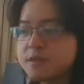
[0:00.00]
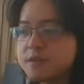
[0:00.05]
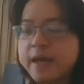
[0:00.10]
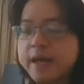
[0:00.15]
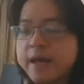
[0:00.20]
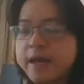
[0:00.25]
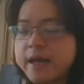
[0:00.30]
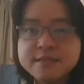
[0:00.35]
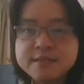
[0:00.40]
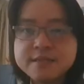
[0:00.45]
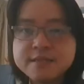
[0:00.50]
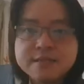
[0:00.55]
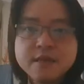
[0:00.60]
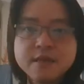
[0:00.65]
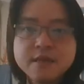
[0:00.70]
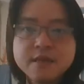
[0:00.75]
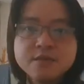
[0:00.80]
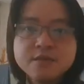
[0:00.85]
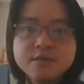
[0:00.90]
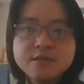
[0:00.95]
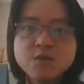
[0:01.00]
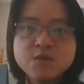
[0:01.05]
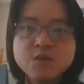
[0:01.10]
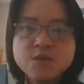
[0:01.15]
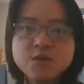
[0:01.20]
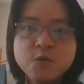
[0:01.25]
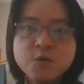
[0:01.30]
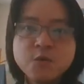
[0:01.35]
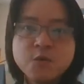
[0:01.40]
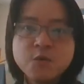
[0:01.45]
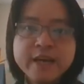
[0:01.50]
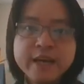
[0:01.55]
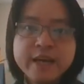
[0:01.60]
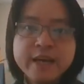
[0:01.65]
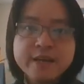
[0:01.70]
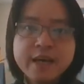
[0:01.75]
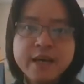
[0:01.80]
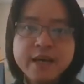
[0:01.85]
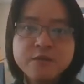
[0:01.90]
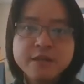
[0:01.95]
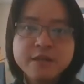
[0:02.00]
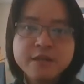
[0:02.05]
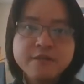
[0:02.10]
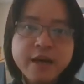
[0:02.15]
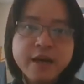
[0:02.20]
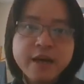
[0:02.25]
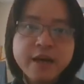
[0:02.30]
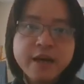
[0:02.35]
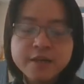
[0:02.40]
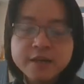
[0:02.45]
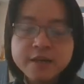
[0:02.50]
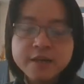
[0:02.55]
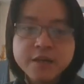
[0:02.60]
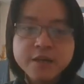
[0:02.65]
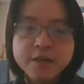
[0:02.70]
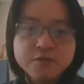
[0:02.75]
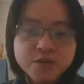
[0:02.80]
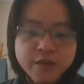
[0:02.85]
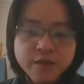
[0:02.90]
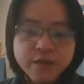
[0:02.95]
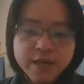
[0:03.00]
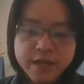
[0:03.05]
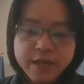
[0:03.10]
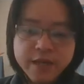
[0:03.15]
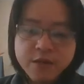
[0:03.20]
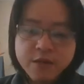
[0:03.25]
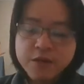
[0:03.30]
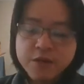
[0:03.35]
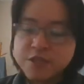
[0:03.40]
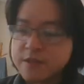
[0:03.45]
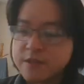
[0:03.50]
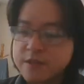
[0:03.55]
x. So we can now derive the new Schrödinger equation, the